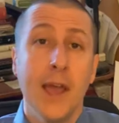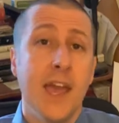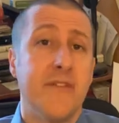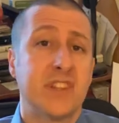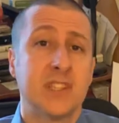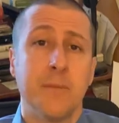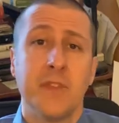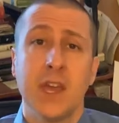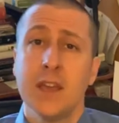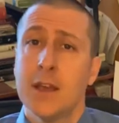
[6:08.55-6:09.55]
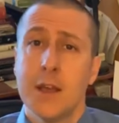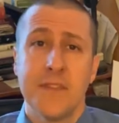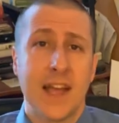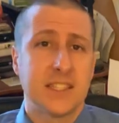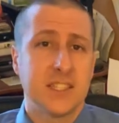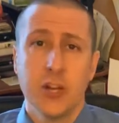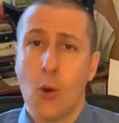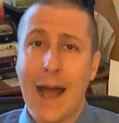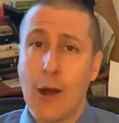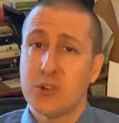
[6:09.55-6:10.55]
If it's something that's,
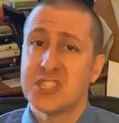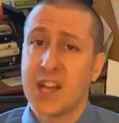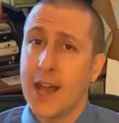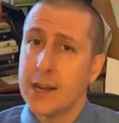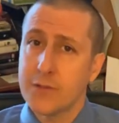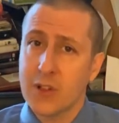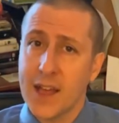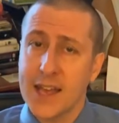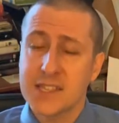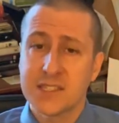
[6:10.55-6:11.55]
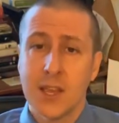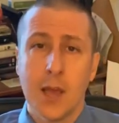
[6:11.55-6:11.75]
outside of class,